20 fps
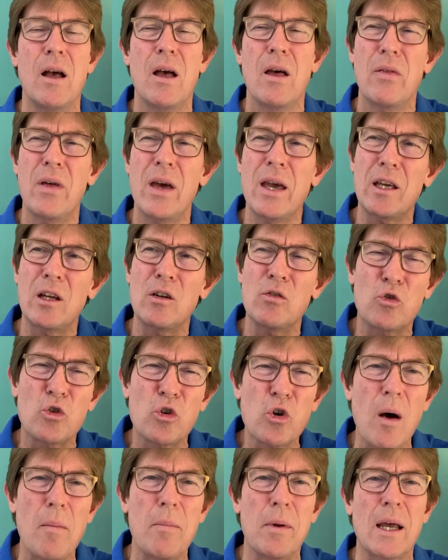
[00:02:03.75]
They can
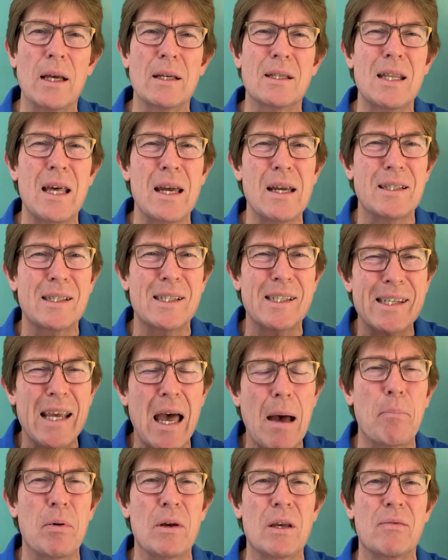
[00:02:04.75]
trouble us. They
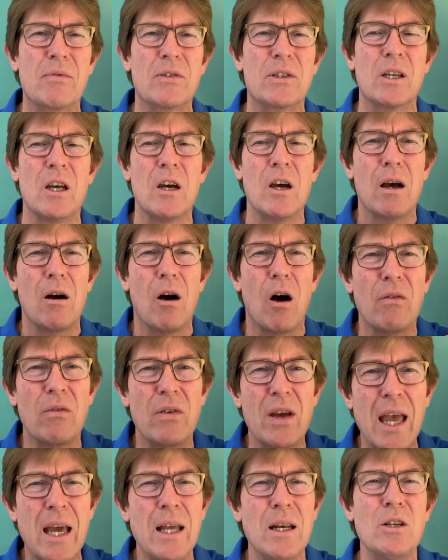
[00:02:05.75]
sap us of
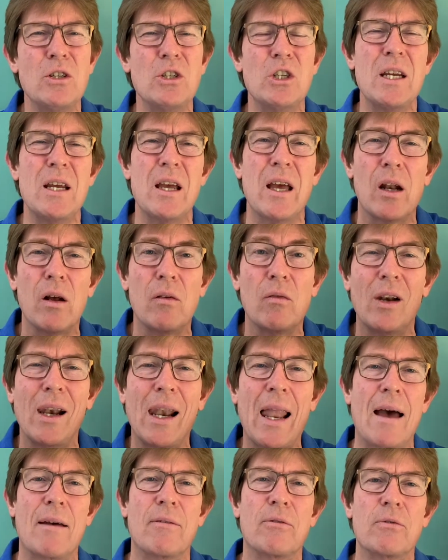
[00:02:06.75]
energy and of
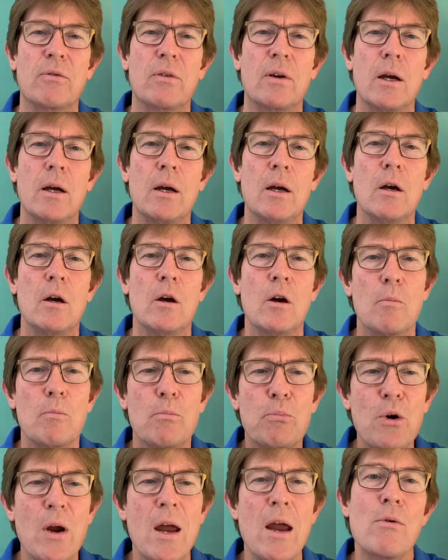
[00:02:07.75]
life.
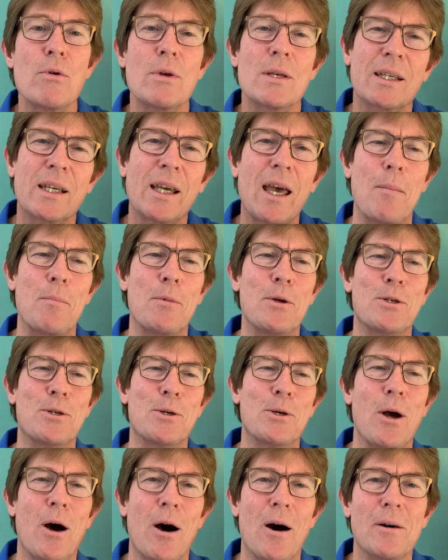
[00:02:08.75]
Prayer is coming to
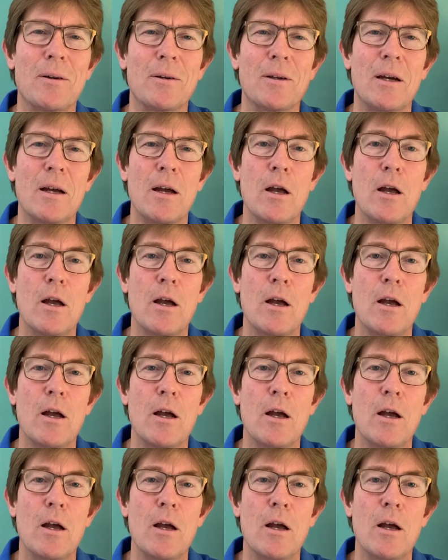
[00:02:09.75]
God.